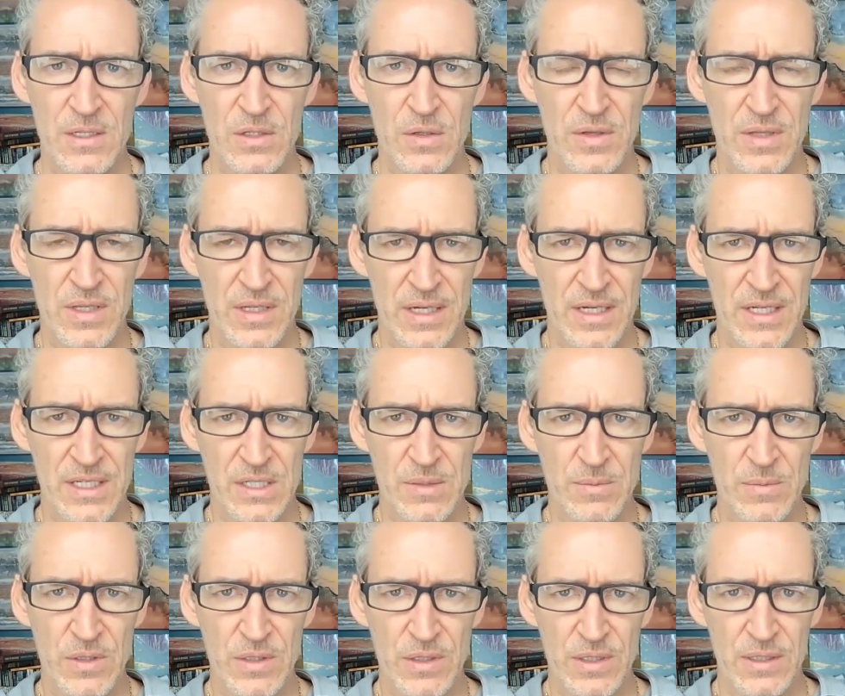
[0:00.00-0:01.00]
So the
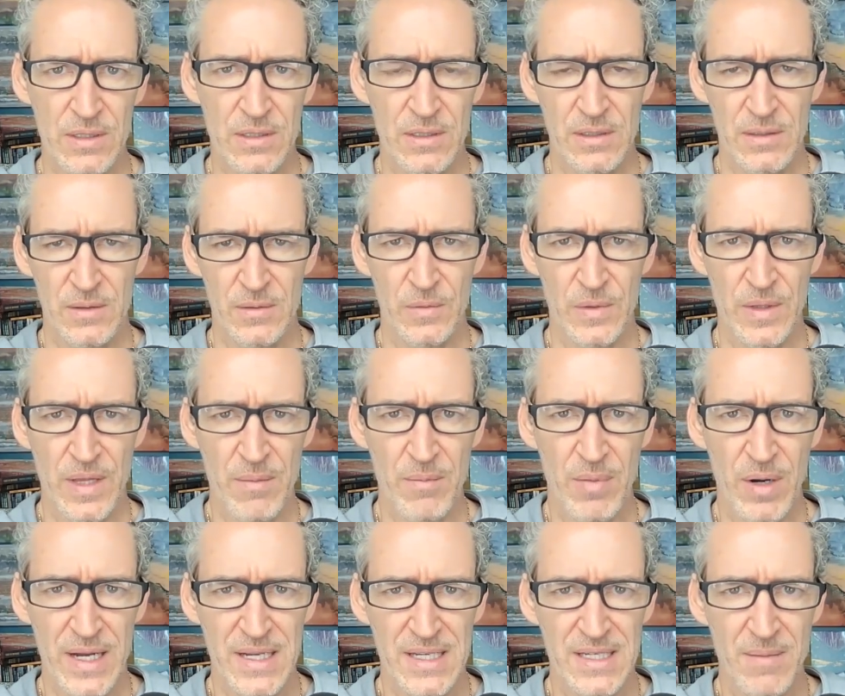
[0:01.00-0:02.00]
customer, when they
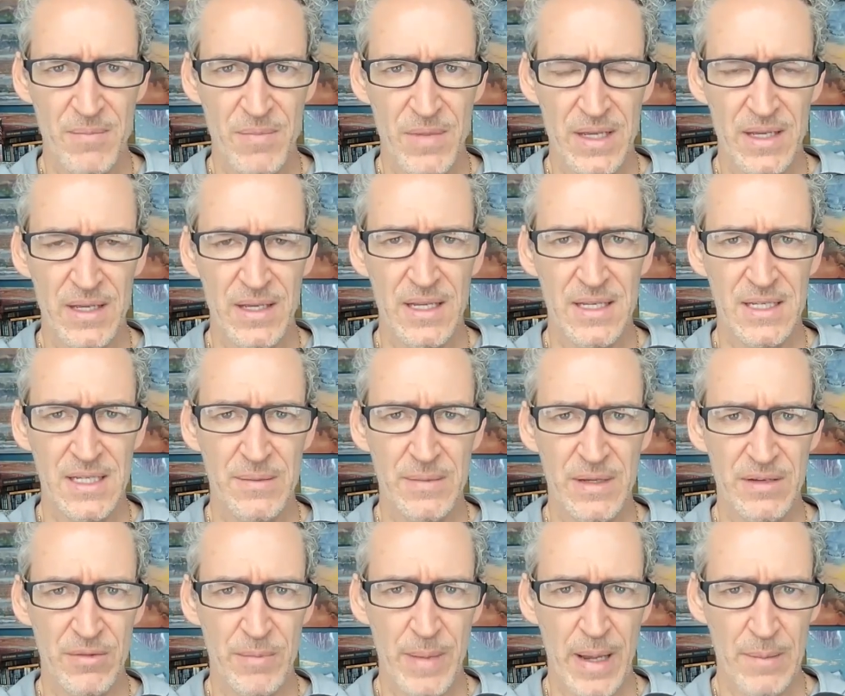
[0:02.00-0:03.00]
buy something, it's
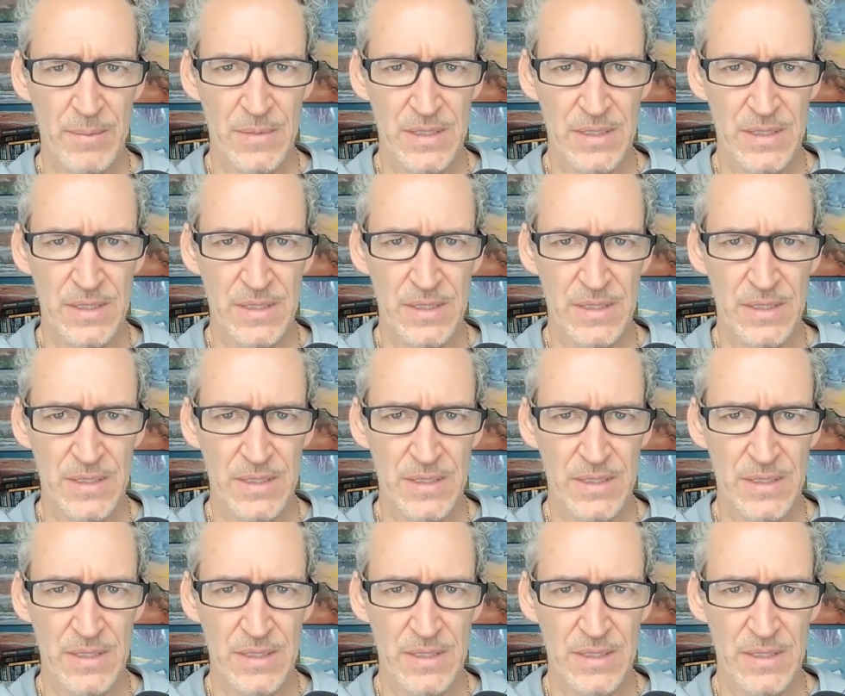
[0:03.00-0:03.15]
coming from